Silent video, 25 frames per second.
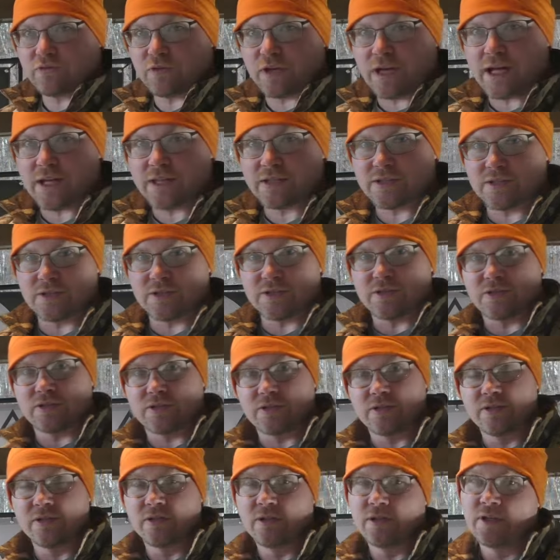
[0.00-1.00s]
fastest,
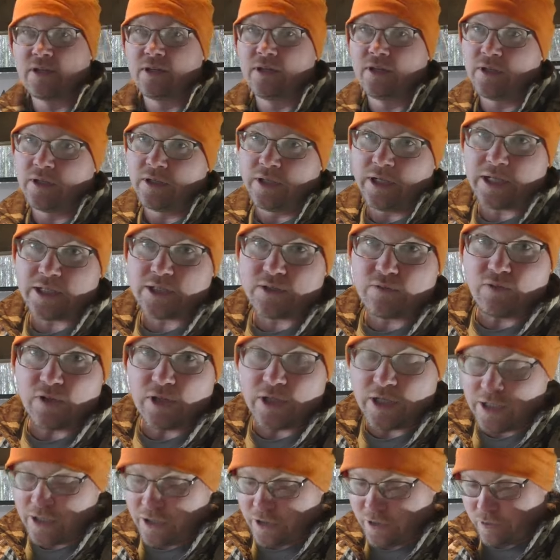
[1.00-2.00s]
next
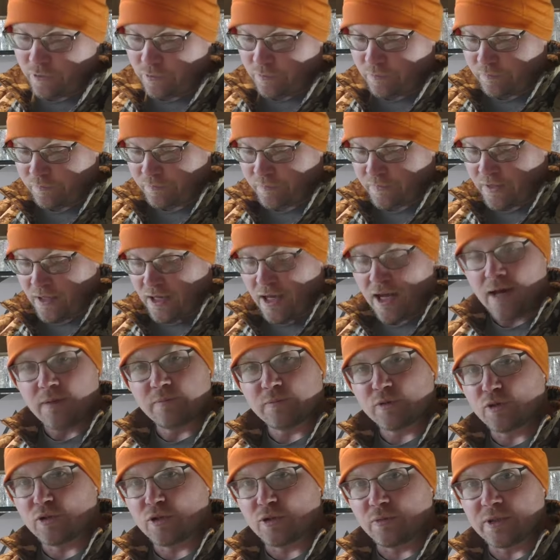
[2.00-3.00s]
video,
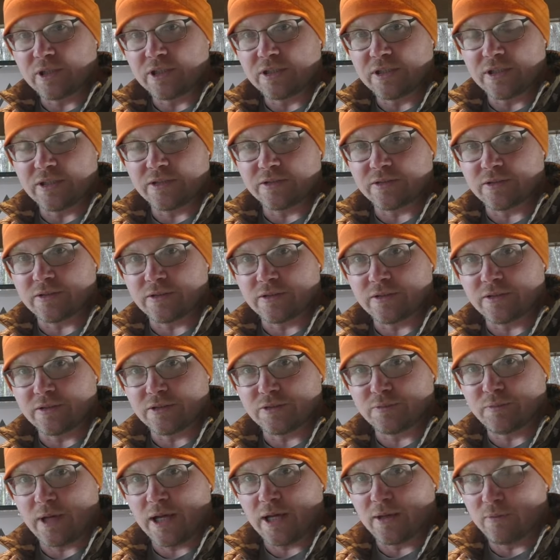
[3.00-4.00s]
I'm going to be dieseling
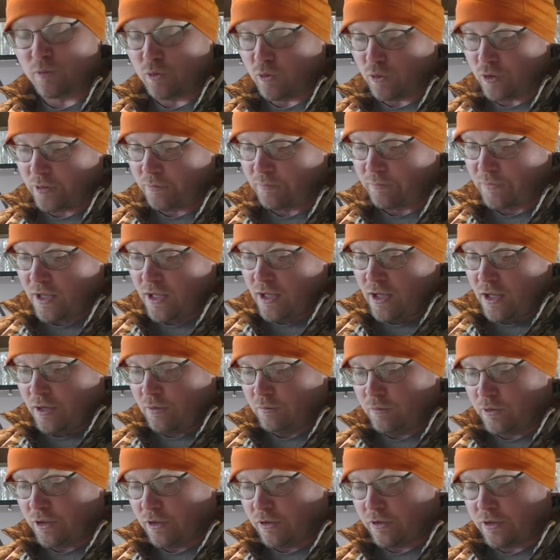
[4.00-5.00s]
this bad boy.
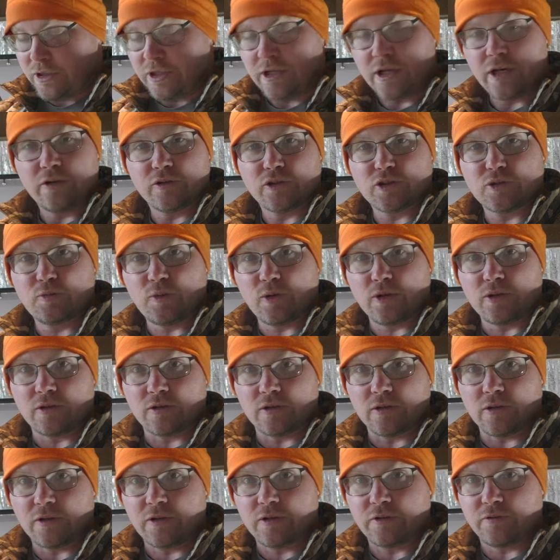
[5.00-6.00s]
And we already know,
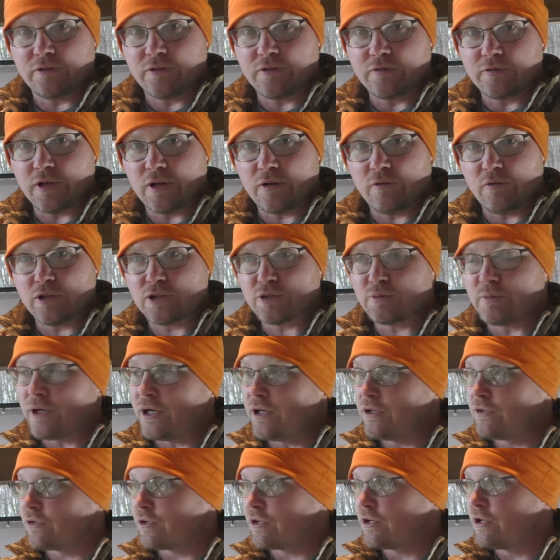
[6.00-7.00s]
spoiler alert if you've not watched my
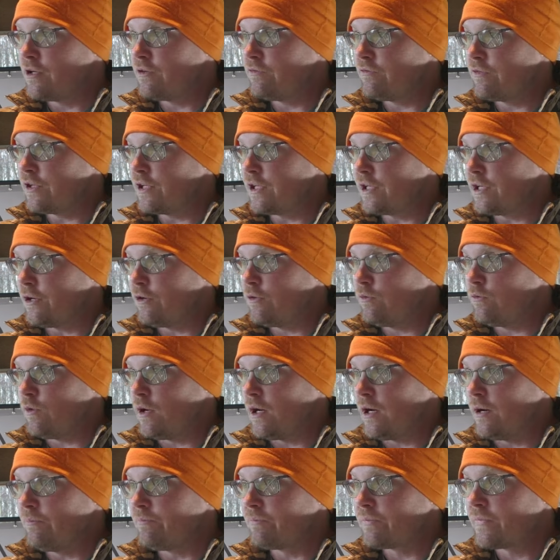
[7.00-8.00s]
other video,
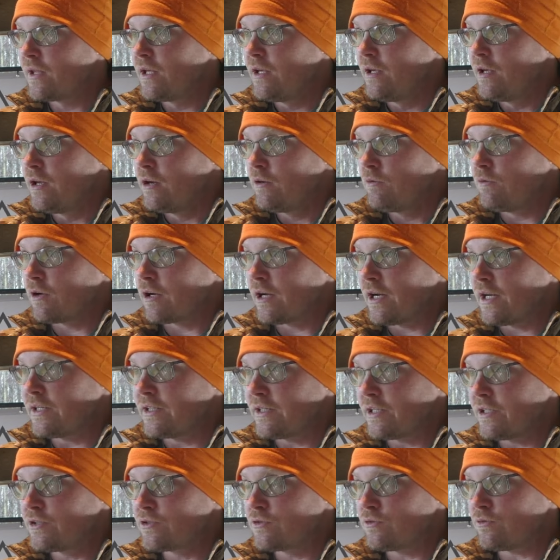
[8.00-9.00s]
uh, where I
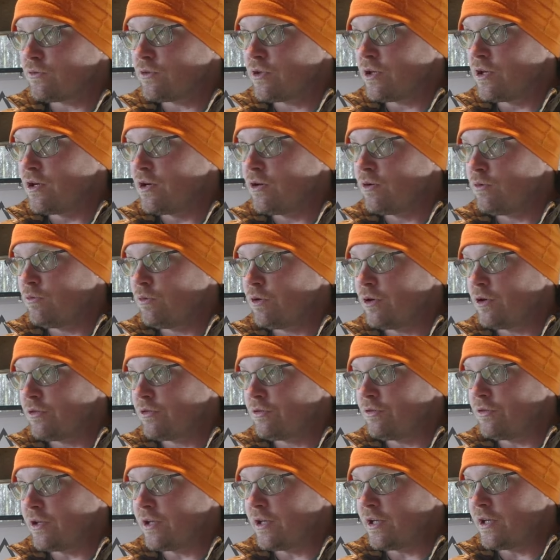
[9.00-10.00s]
dieseled
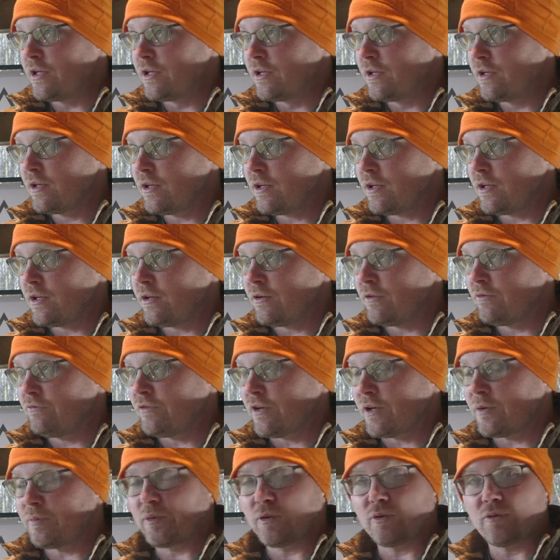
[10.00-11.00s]
with the uh,
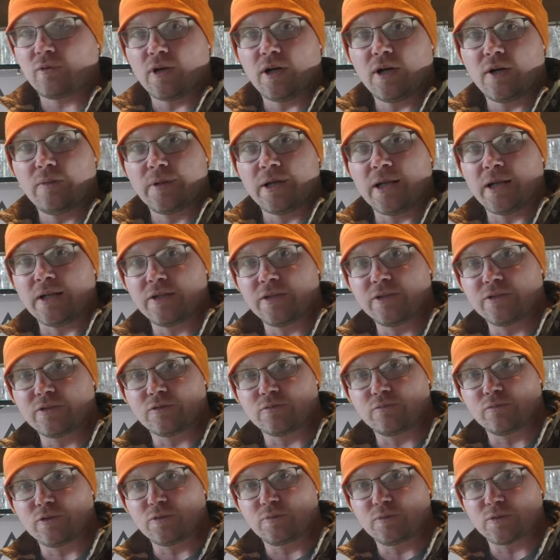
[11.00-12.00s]
vapor rub and I
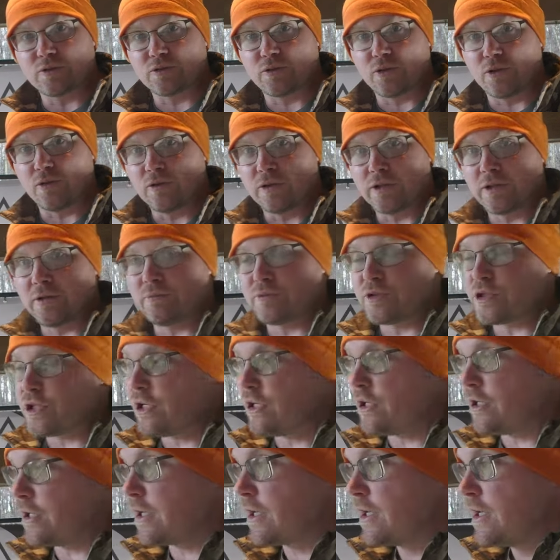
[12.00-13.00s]
dieseled with petroleum
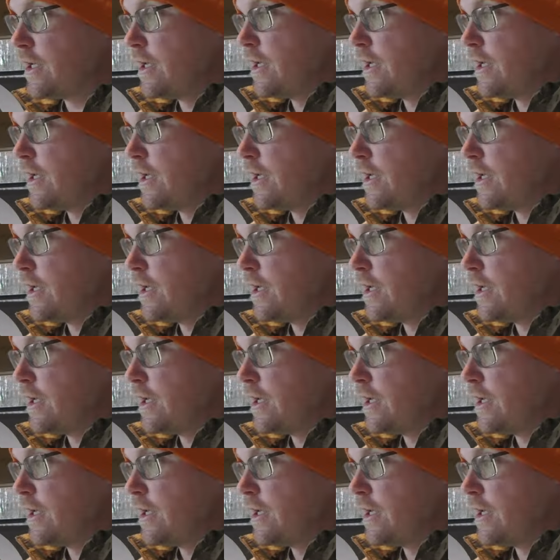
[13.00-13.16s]
jelly.